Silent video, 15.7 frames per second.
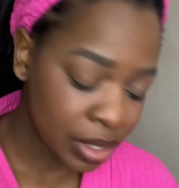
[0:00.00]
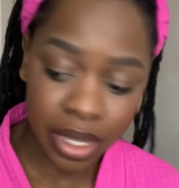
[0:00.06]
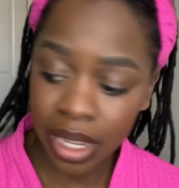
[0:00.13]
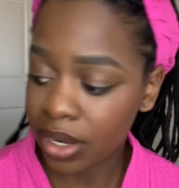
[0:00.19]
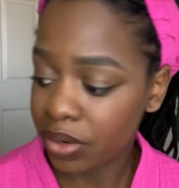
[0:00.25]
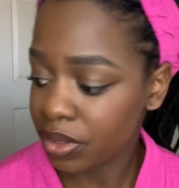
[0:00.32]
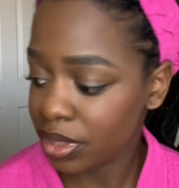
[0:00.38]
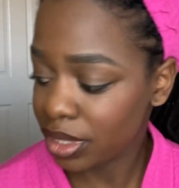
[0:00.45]

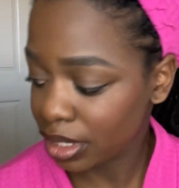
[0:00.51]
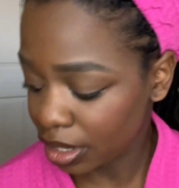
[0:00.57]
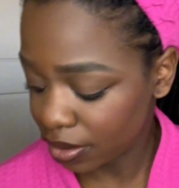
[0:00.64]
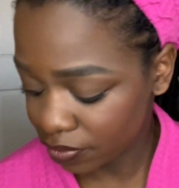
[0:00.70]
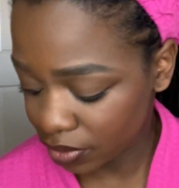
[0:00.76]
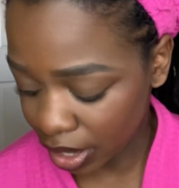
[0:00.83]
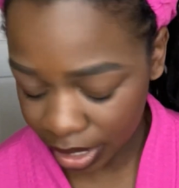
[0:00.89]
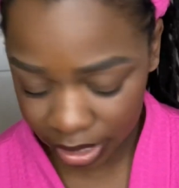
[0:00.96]
I don't think
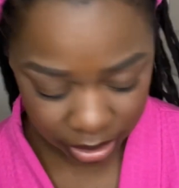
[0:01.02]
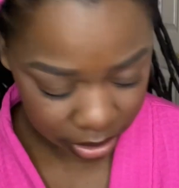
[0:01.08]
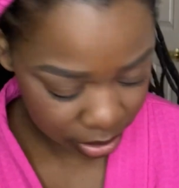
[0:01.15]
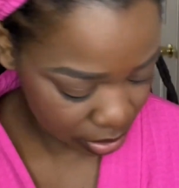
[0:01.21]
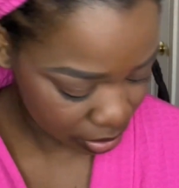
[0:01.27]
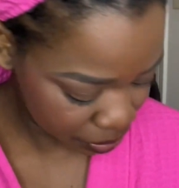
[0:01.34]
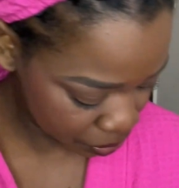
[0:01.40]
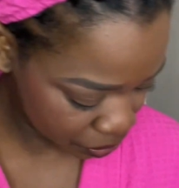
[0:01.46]
I've
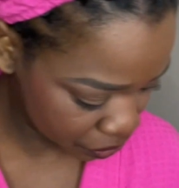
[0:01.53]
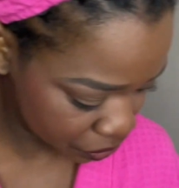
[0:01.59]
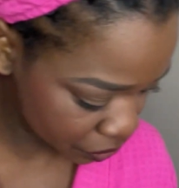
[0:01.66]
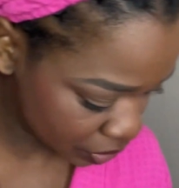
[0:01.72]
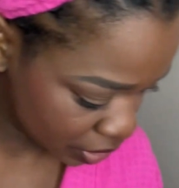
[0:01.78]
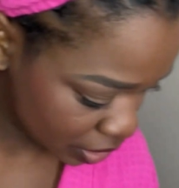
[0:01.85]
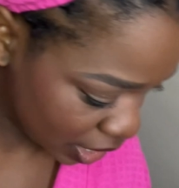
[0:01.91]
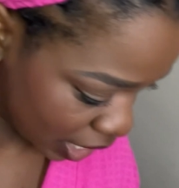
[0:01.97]
gotten
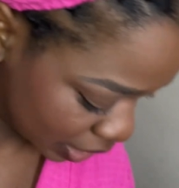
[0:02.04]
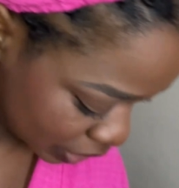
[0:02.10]
that